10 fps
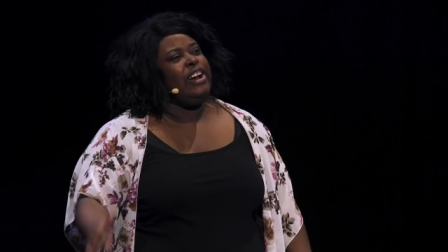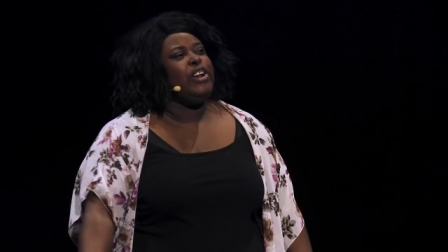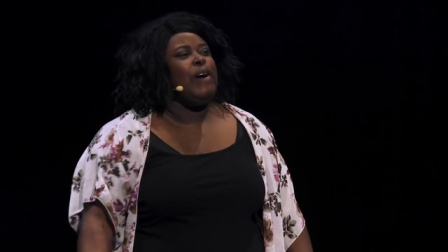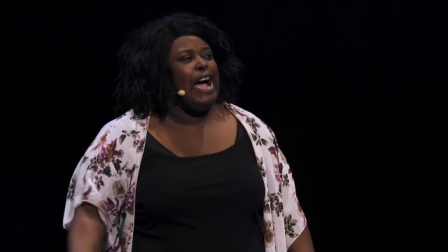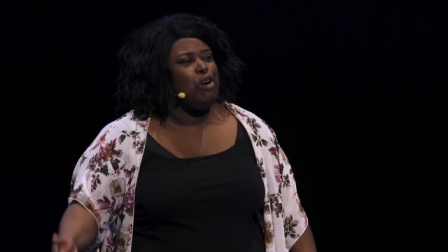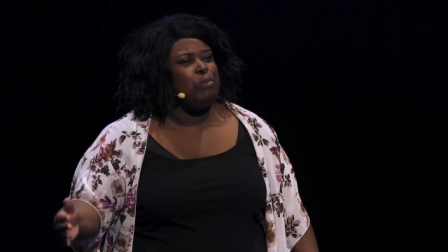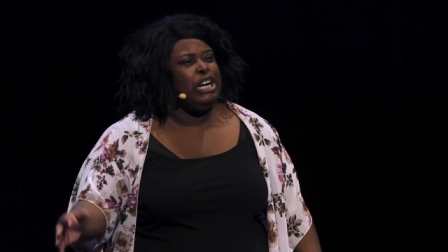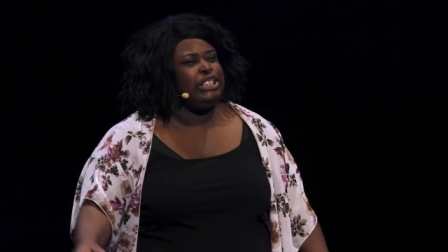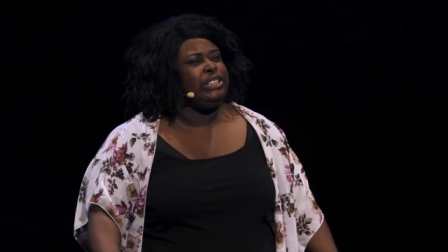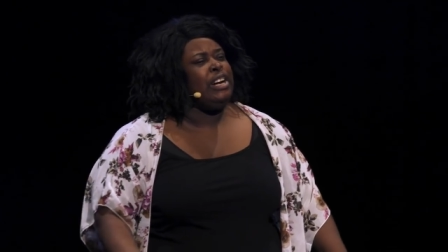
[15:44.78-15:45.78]
I don't know how
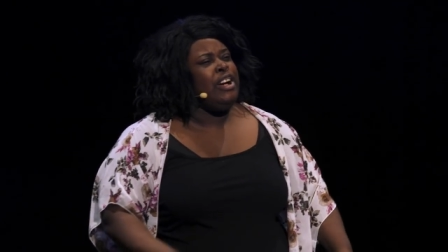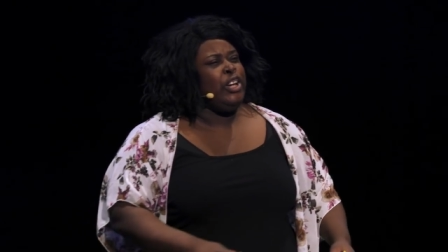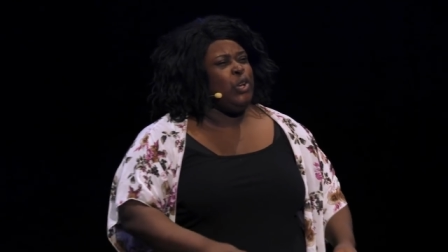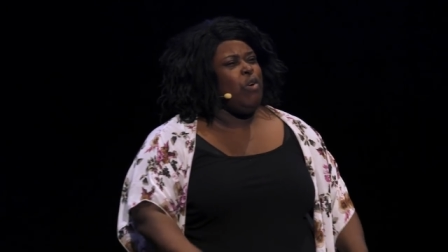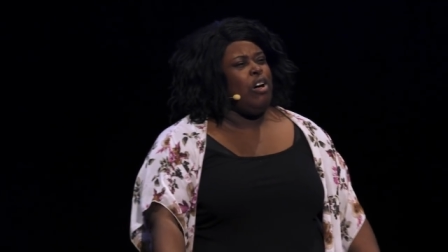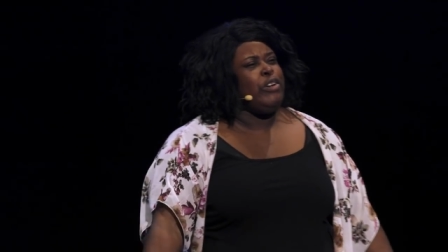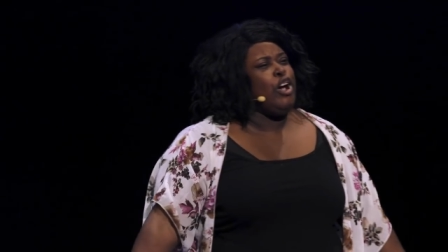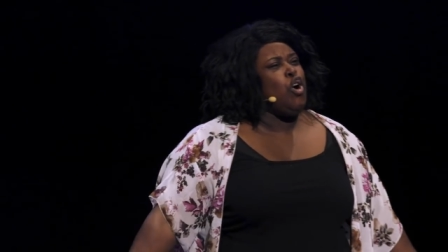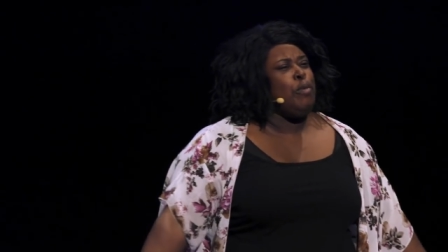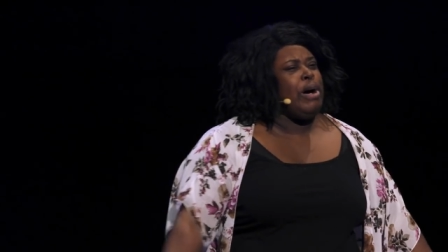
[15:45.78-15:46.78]
much you all
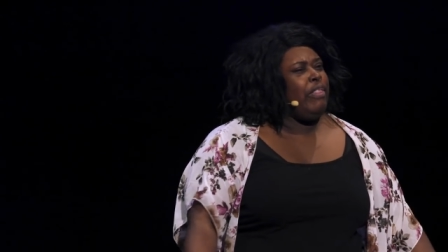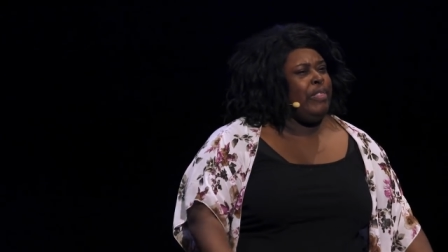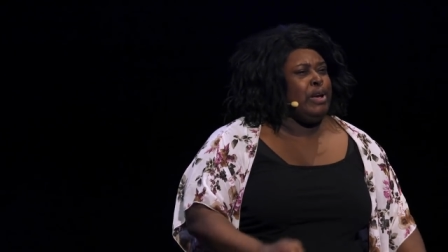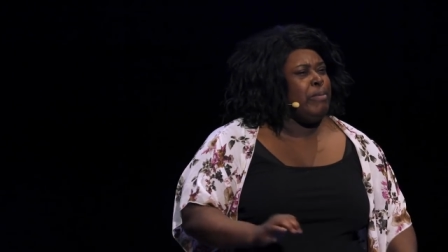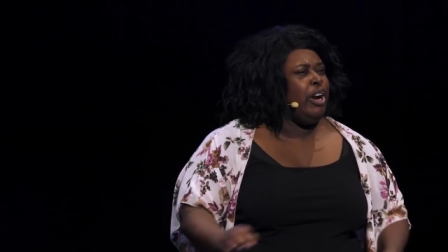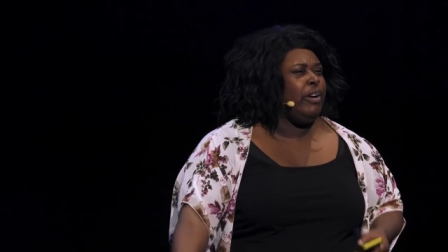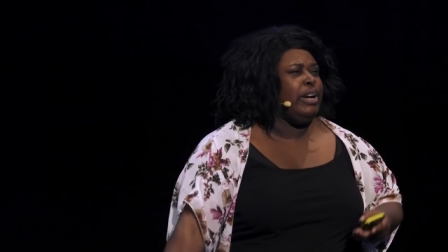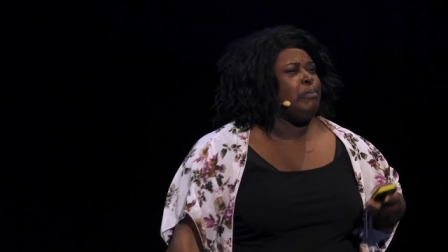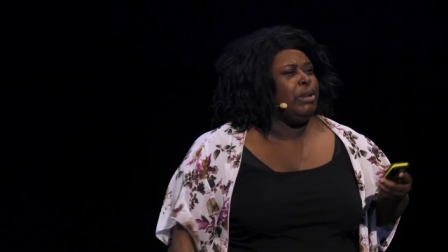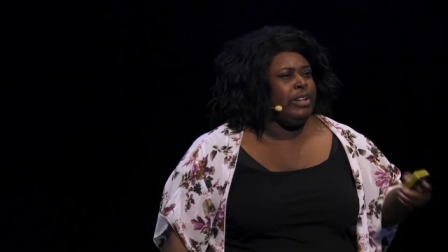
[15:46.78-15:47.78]
know about the
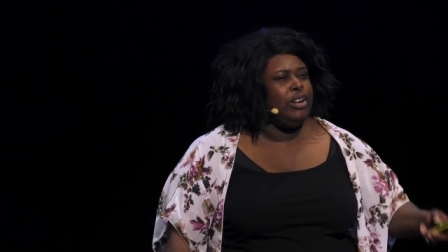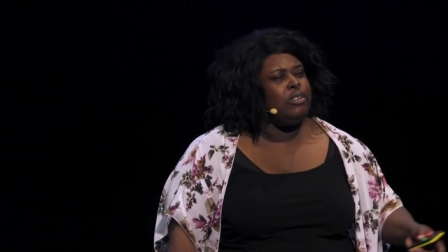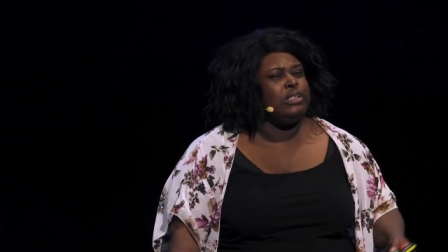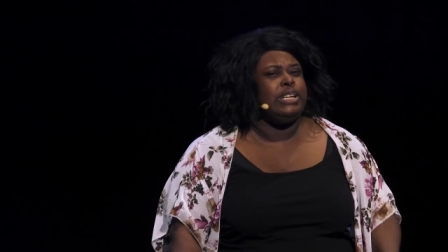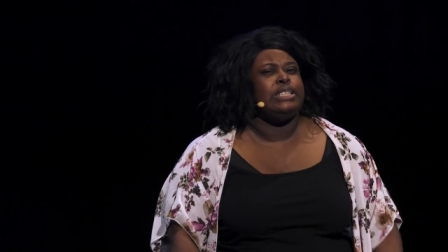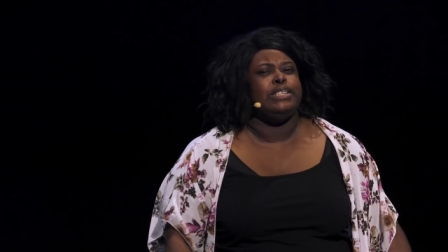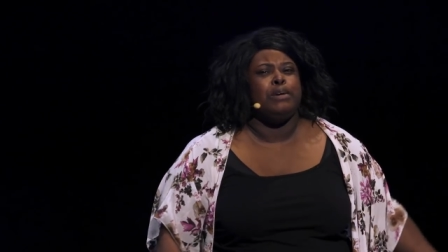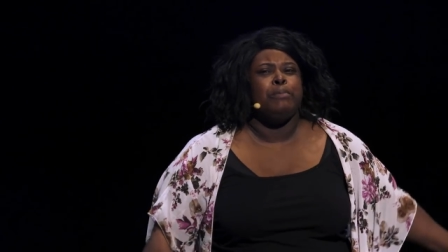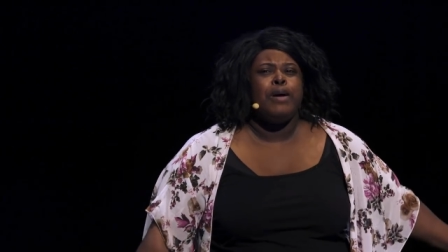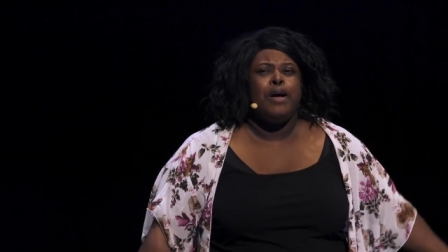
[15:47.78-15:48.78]
American political
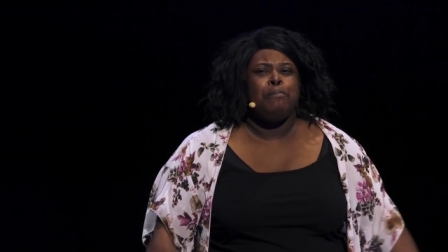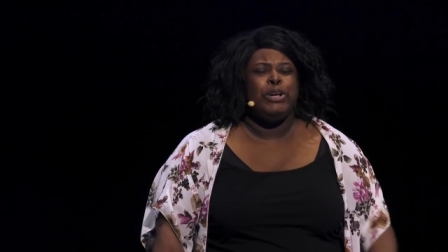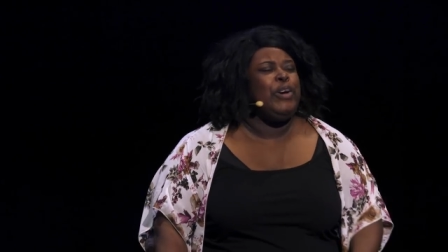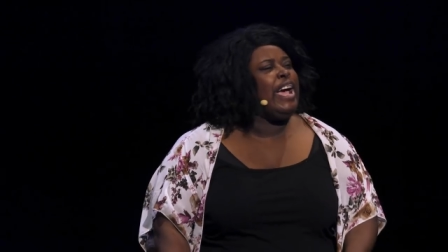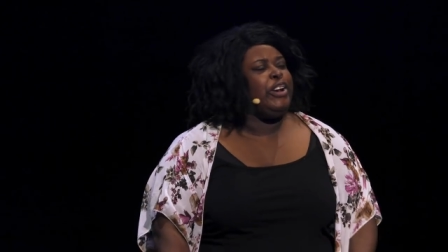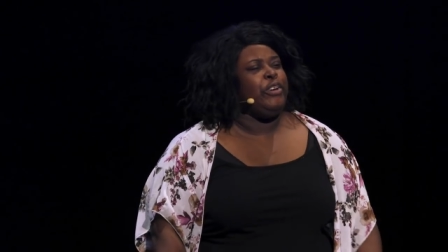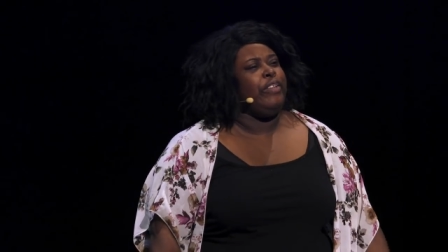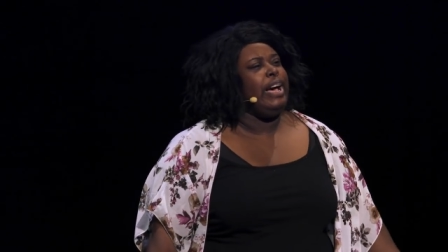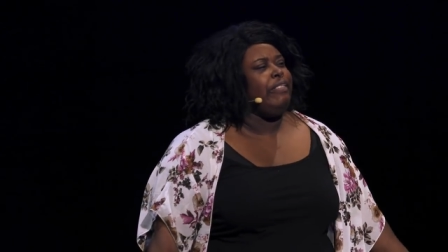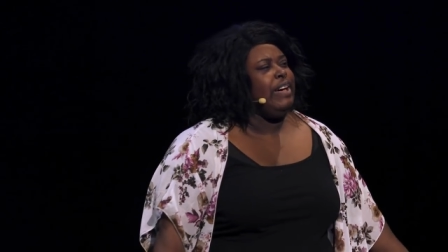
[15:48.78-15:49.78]
system, but you can't do
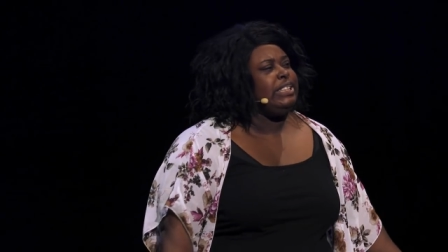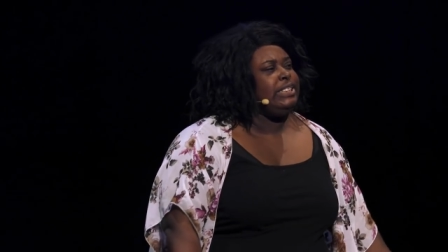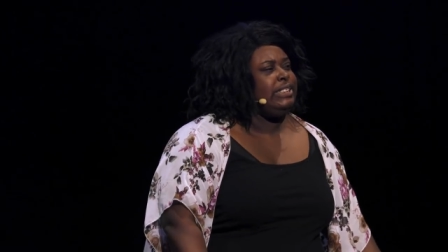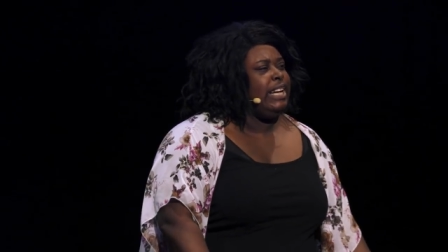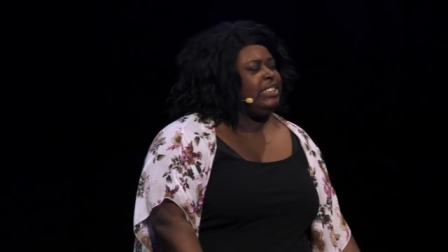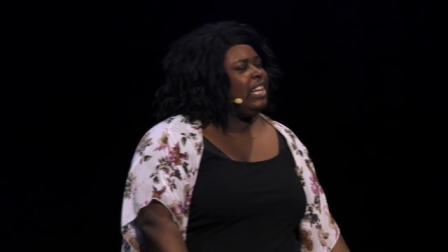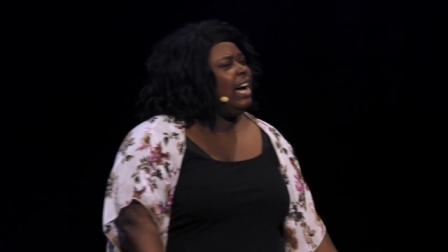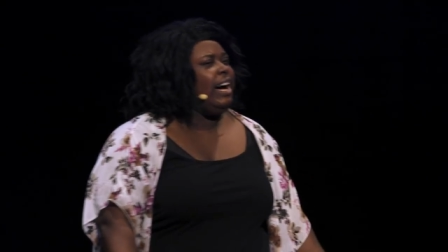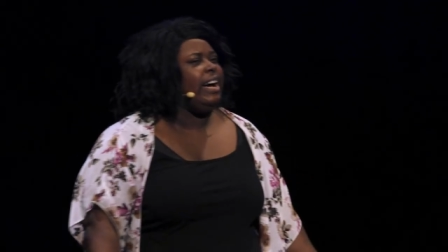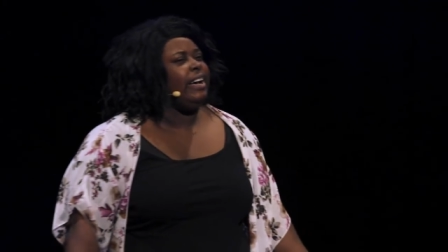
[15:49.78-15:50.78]
that. That's a
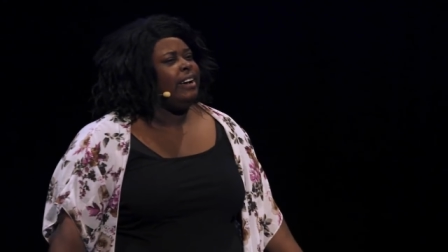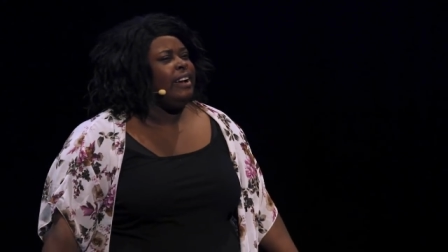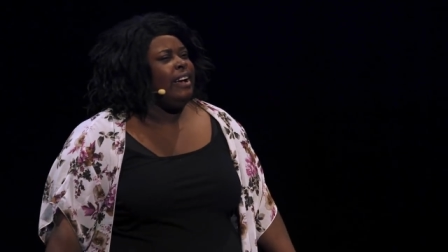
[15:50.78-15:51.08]
lie.